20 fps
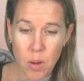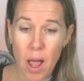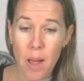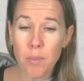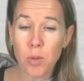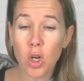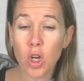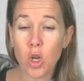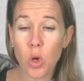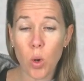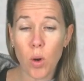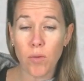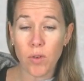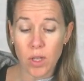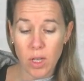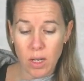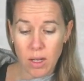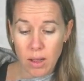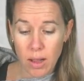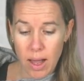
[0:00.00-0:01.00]
I'm gonna go over
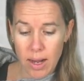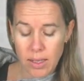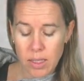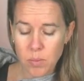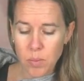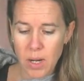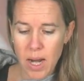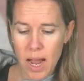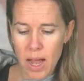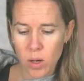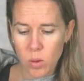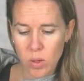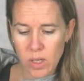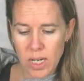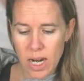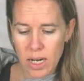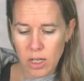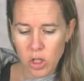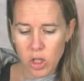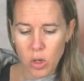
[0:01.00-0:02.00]
the clasp and how to
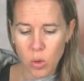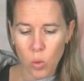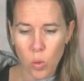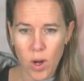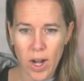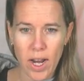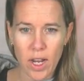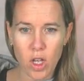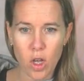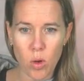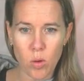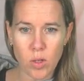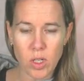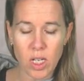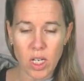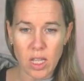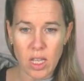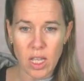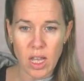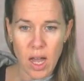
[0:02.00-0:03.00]
attach it when I go to
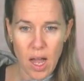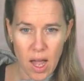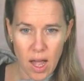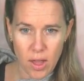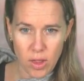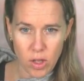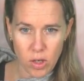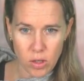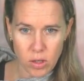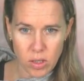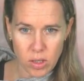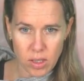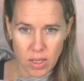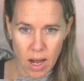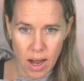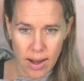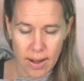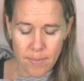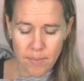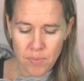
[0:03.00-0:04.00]
the other
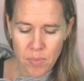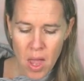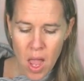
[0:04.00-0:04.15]
side,